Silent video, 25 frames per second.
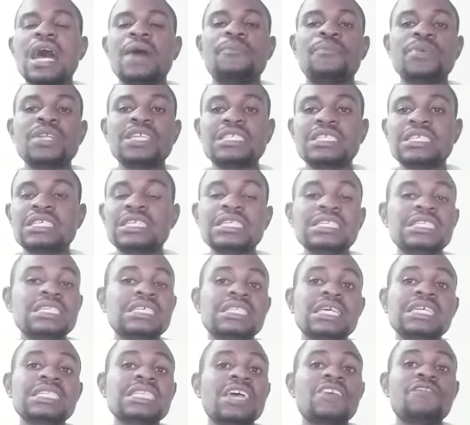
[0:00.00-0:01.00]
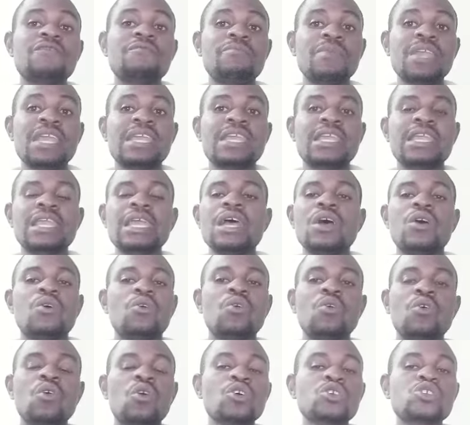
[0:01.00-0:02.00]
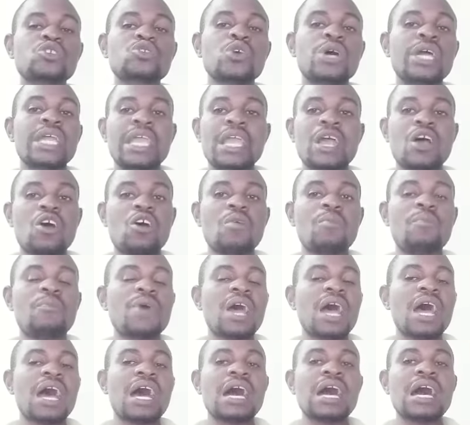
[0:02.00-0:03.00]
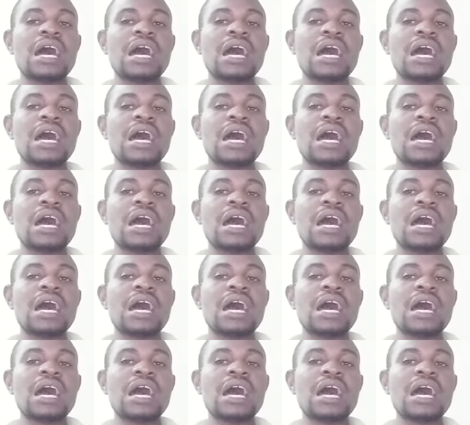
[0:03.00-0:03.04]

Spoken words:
presentation that I've made will also help